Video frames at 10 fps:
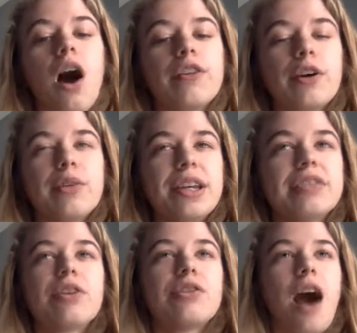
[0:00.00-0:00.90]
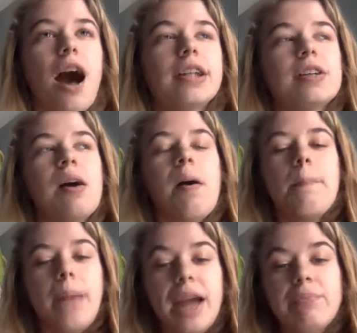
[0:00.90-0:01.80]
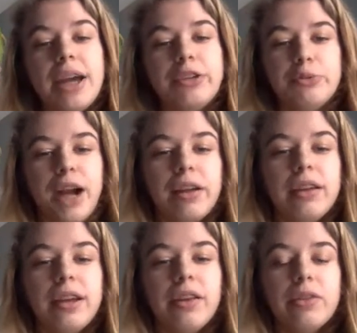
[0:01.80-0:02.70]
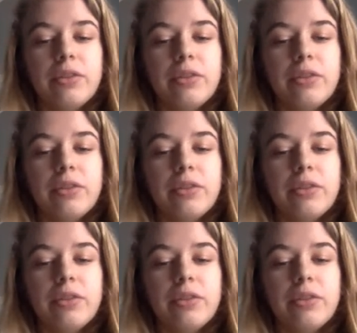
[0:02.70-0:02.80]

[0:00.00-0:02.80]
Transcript: Although these are not man-made directly,